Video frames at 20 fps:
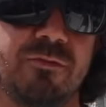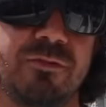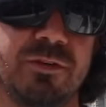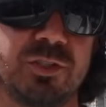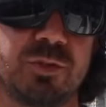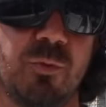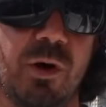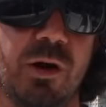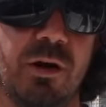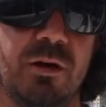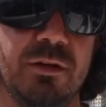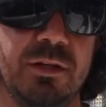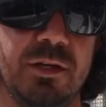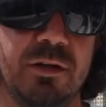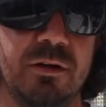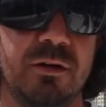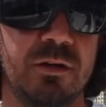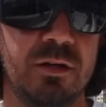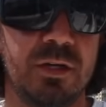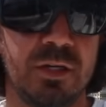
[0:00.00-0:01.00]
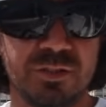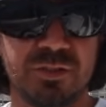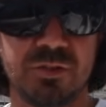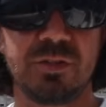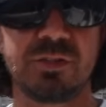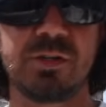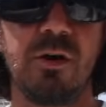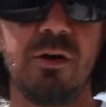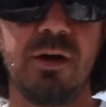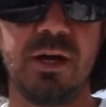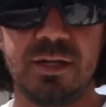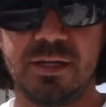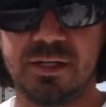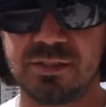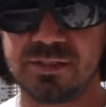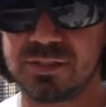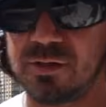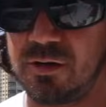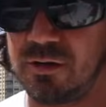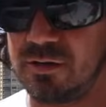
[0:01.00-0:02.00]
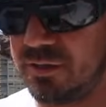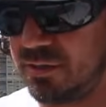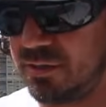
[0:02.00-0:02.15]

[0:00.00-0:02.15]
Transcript: fish wire leader. So let's go ahead and get started